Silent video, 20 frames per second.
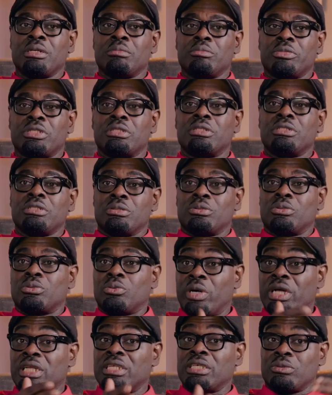But, you know,
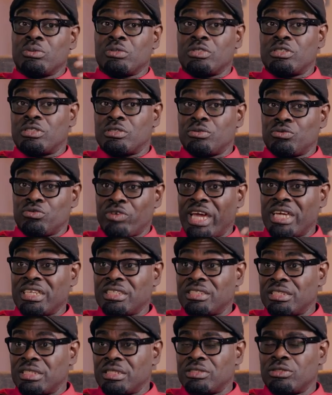while he was
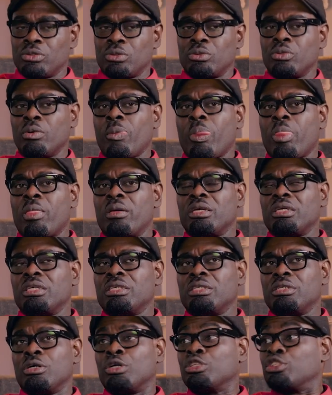rising, so
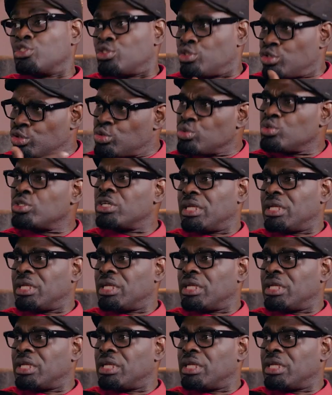he understood